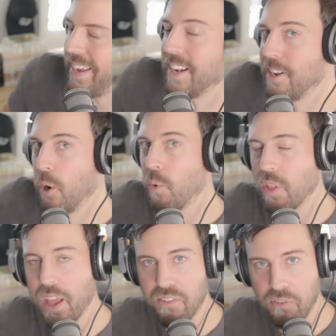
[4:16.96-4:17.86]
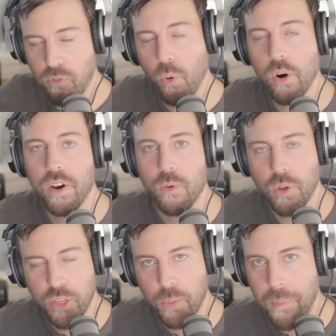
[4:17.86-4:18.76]
And don't let Ford
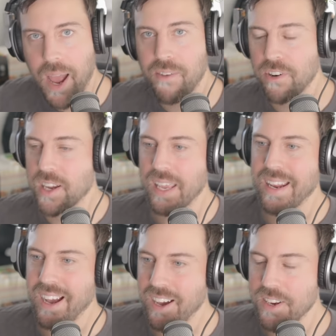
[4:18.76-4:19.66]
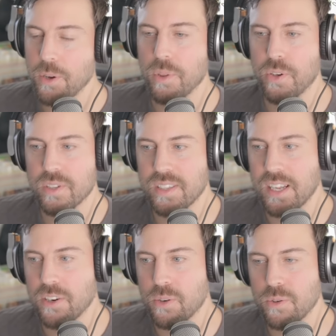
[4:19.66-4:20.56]
with their Maverick and Hyundai with their
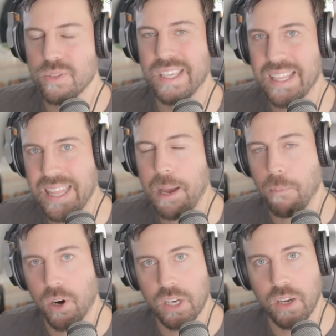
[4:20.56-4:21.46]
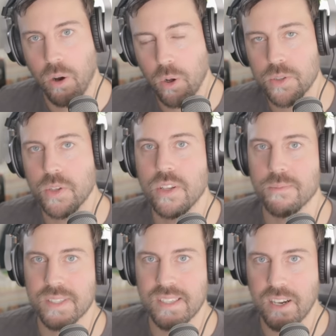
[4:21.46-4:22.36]
Santa Cruz get that market all to
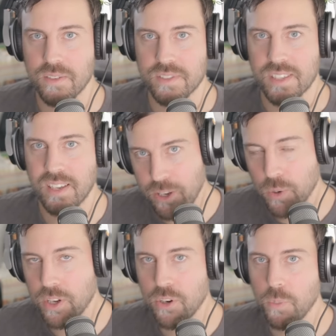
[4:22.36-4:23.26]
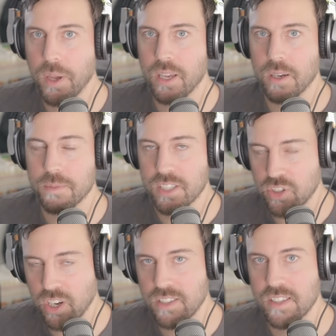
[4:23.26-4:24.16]
themselves. You can do pickups
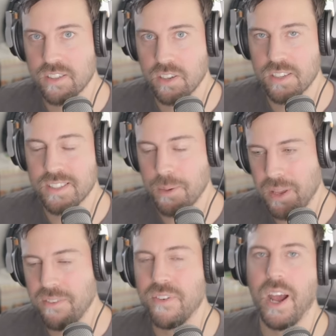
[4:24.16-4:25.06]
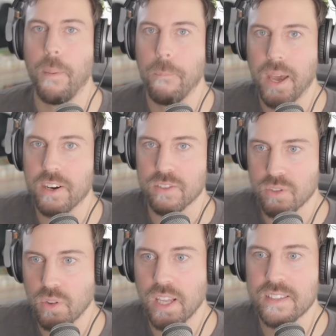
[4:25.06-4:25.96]
just as good as them, if not better.
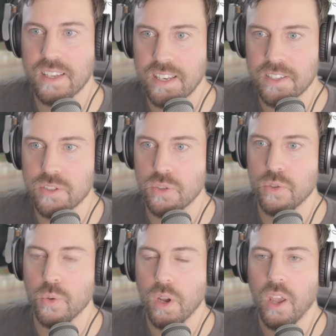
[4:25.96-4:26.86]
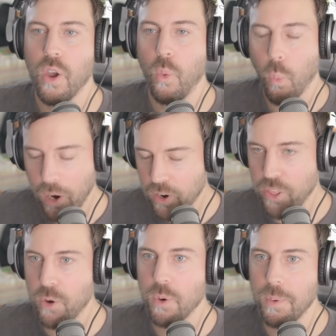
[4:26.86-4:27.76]
So let's get into where
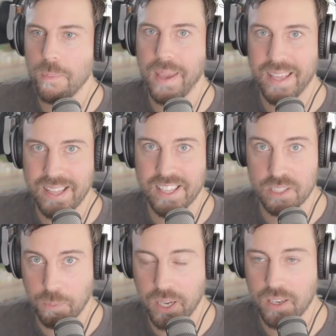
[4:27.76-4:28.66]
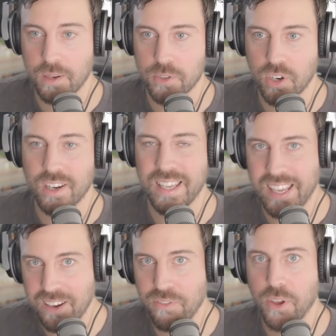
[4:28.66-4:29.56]
they would be making this pickup truck
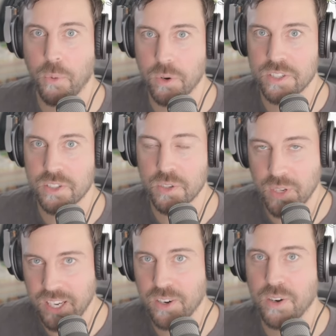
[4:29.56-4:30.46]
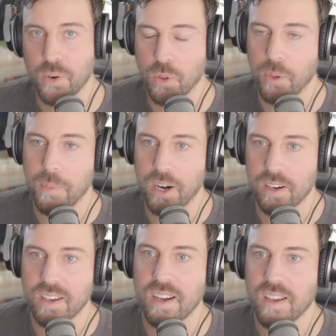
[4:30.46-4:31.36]
if they were to here in North
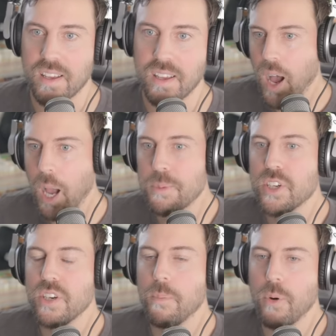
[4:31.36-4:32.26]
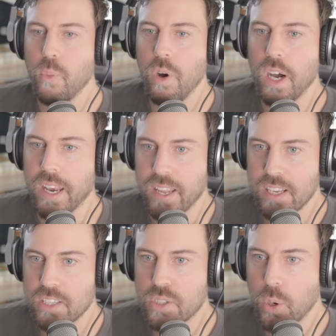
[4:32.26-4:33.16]
America. Option number one,
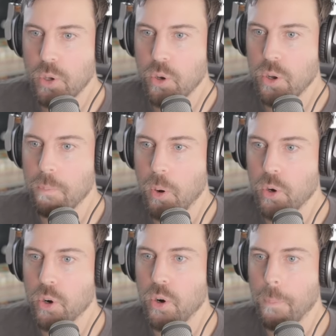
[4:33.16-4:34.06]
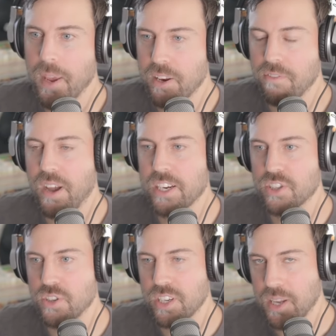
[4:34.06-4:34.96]
Toyota Motor
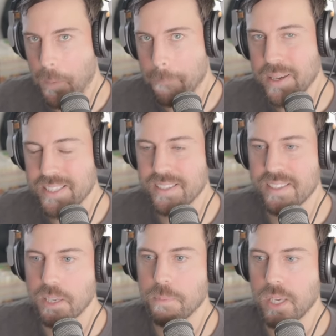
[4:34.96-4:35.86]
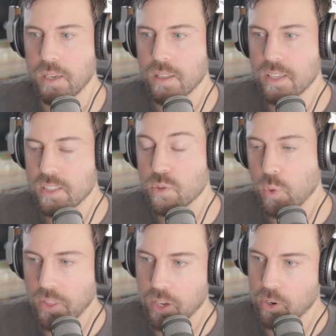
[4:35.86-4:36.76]
Manufacturing, Mississippi. This is
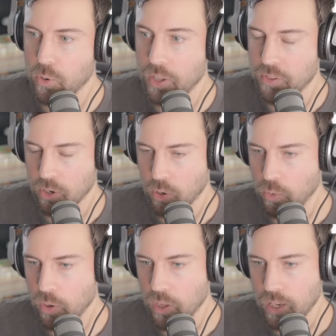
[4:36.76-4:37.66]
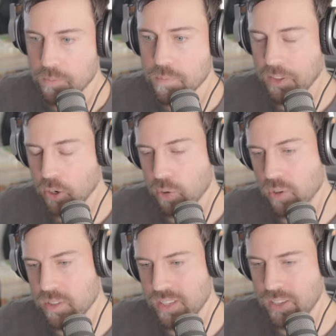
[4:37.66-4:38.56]
where they create the Corolla. And the
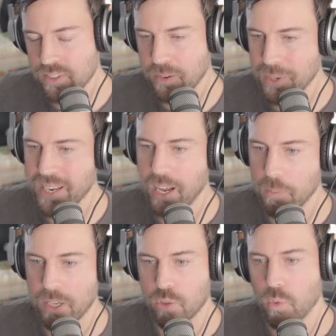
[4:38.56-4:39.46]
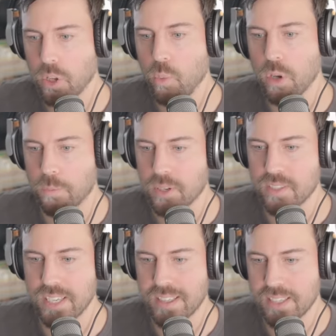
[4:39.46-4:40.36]
Corolla sales have been down about
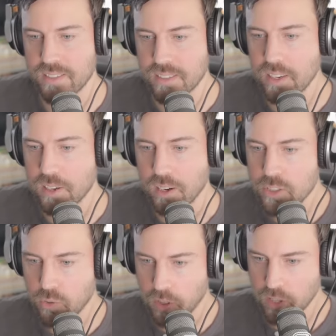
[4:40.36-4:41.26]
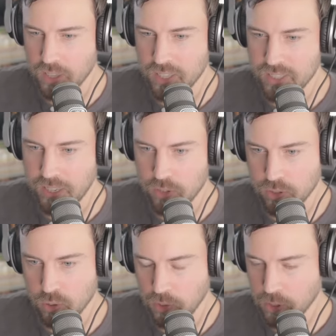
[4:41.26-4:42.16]
21% this year. So we look at the sales
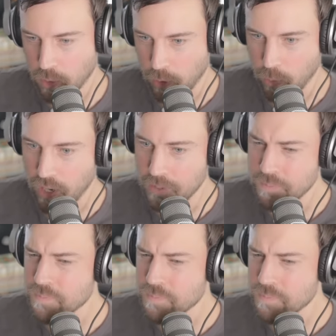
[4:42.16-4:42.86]
in 2021,